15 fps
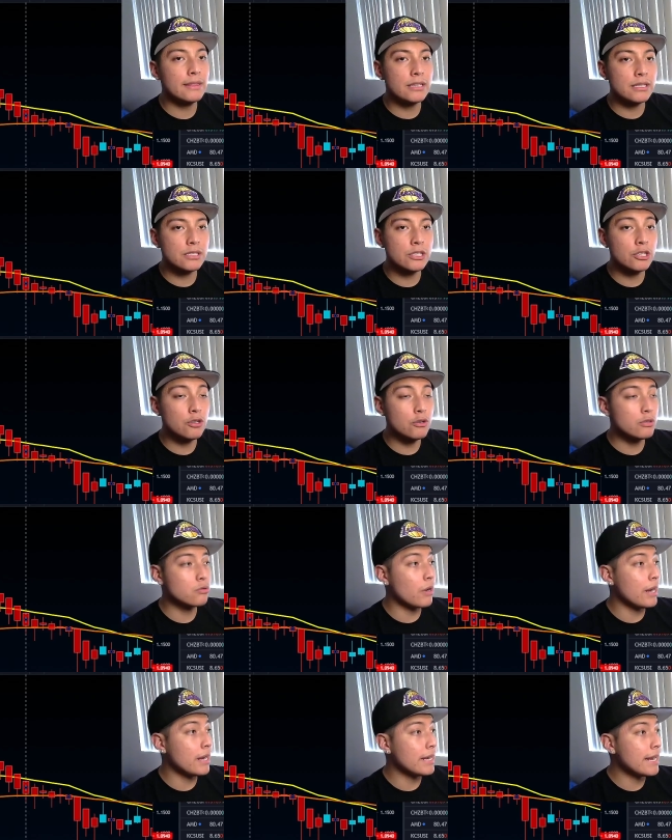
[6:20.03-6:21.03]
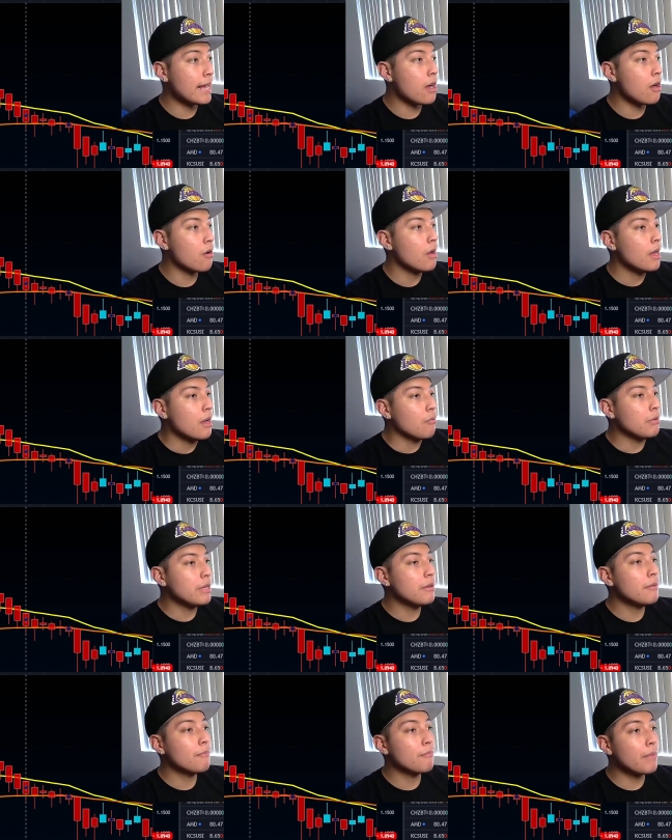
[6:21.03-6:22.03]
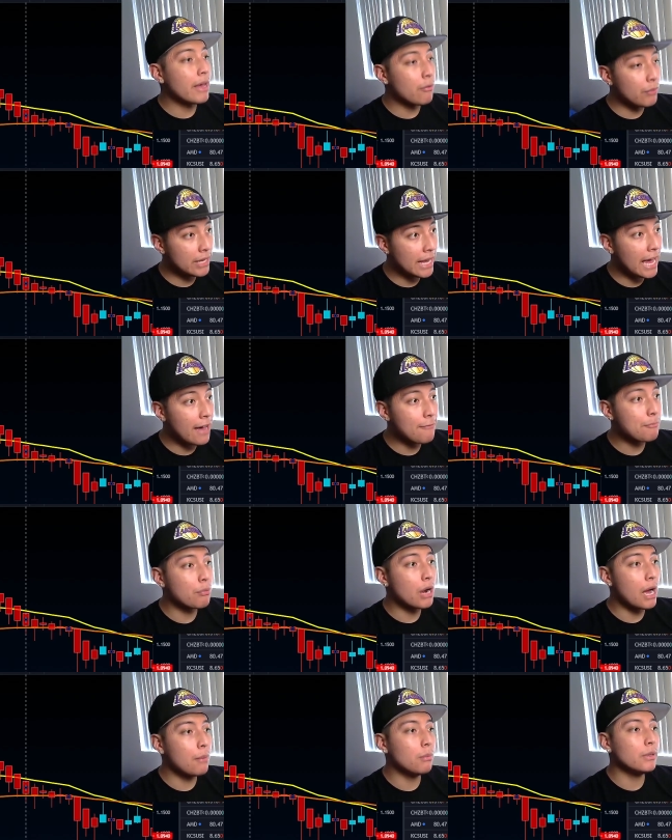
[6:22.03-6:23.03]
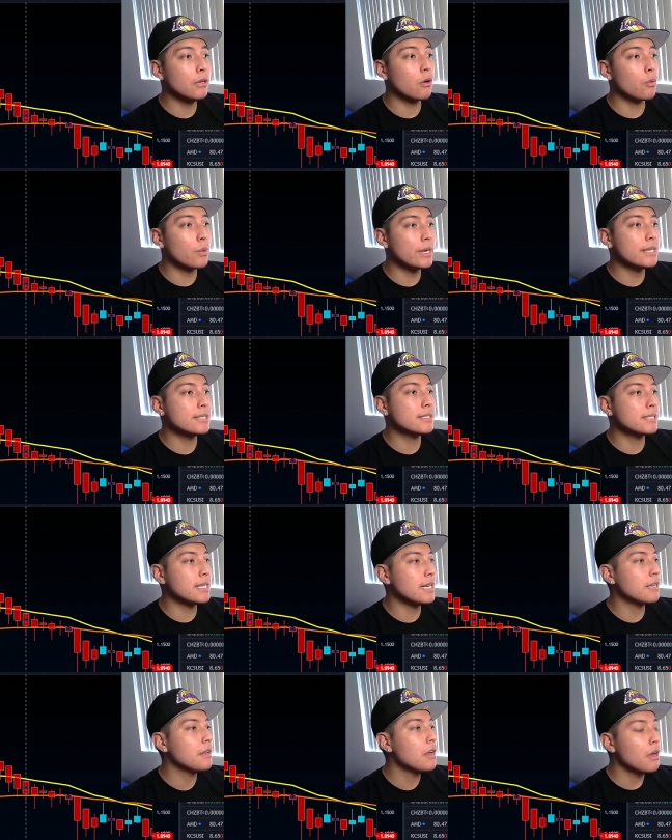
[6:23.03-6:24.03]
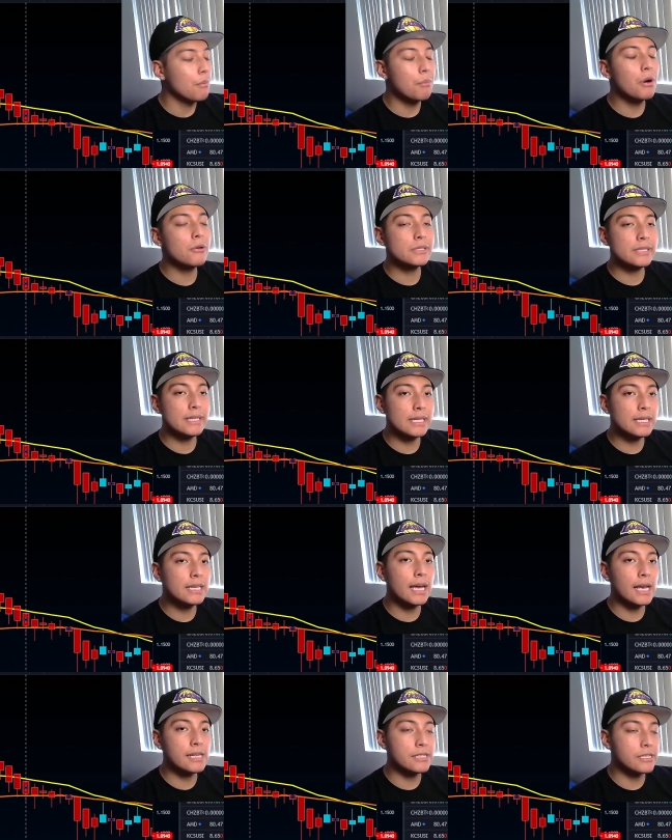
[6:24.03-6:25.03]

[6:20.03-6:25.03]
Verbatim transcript: this news right now. We have probably already seen most of the gains